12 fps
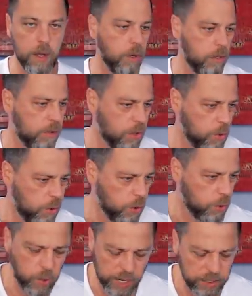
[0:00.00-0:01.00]
Who, who, who,
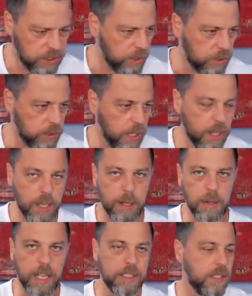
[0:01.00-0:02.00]
what is this?
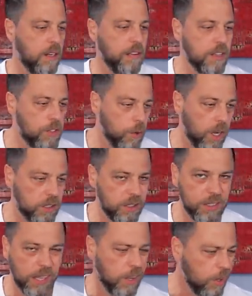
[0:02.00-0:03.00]
I'm like, it's an Aventi watch.
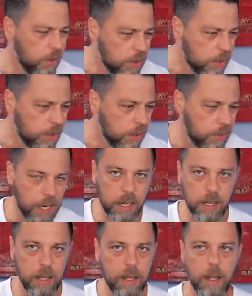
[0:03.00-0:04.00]
He's like, who?
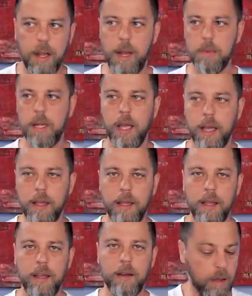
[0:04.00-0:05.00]
Right? And I'm like,
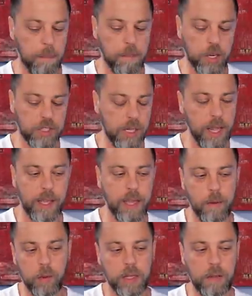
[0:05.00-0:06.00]
a person like
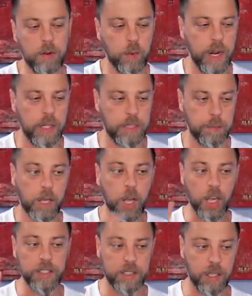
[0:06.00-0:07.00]
him will never wear this
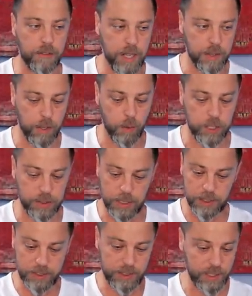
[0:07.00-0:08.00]
because it's an Aventi watch.
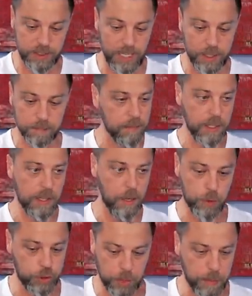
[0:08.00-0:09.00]
Now, this thing said
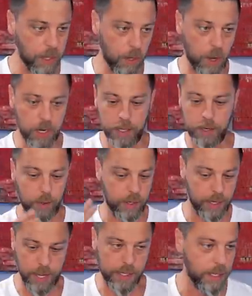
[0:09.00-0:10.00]
Richard Mille on it
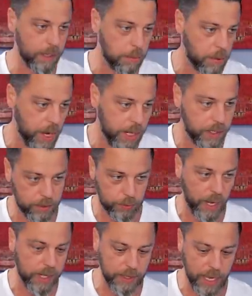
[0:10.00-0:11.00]
or any other brand that's
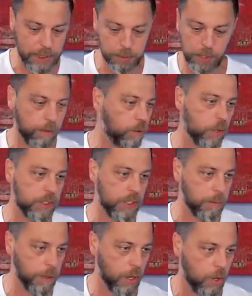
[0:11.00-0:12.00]
recognizable, of course,
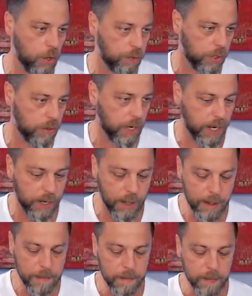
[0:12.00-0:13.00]
he'd be all over it, right?
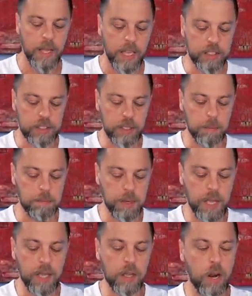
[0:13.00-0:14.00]
It's
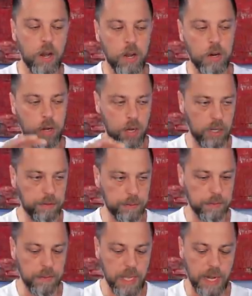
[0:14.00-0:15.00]
being heard of.
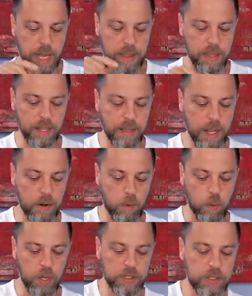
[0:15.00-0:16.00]
And I think that
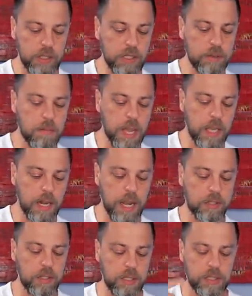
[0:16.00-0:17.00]
once these make it
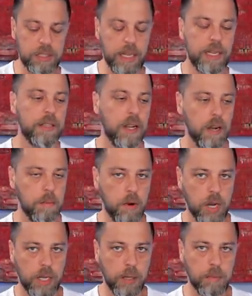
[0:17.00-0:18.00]
out to the secondary
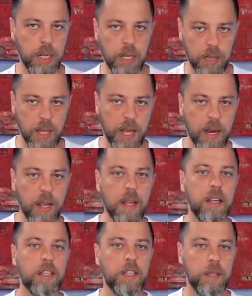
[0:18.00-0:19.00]
market, meaning that
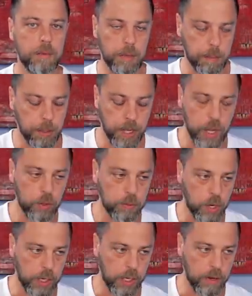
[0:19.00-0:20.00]
the pre-owned
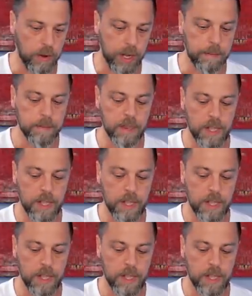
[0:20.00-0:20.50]
market, right?